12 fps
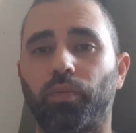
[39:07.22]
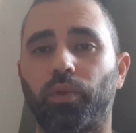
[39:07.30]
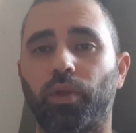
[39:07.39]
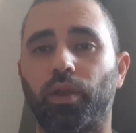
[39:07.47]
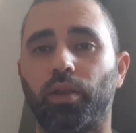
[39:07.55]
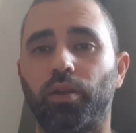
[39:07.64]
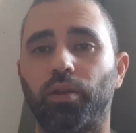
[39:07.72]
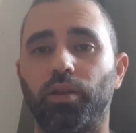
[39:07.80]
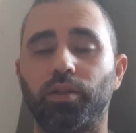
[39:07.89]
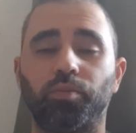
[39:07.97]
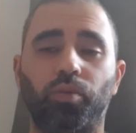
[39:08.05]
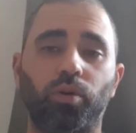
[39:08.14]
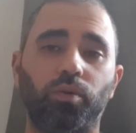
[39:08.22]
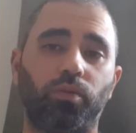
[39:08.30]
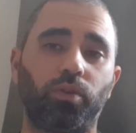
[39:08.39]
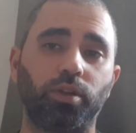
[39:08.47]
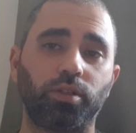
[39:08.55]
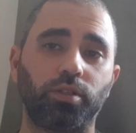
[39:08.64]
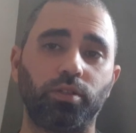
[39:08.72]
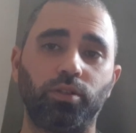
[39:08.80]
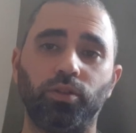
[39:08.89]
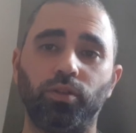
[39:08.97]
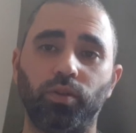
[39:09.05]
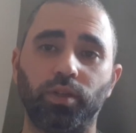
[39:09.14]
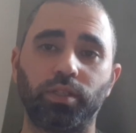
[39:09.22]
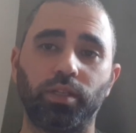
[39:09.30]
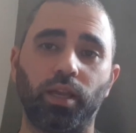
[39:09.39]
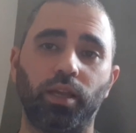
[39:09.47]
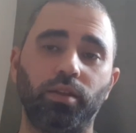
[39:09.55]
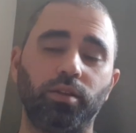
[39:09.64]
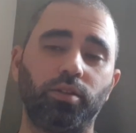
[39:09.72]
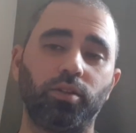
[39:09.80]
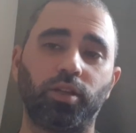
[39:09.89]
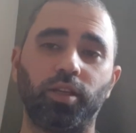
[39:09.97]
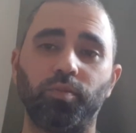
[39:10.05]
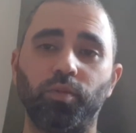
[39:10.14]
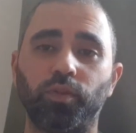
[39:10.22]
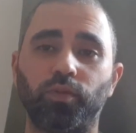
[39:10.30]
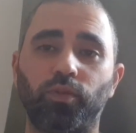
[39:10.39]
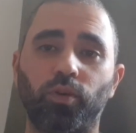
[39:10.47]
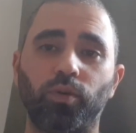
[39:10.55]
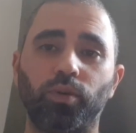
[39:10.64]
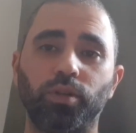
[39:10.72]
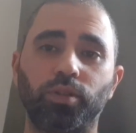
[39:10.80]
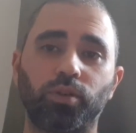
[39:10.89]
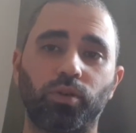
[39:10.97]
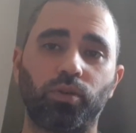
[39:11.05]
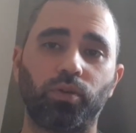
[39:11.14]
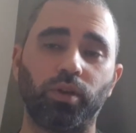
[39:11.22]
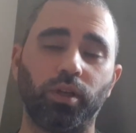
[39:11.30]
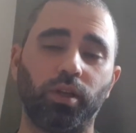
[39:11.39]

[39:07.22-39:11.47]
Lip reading: And it's important for us to ascend, to keep moving forward, so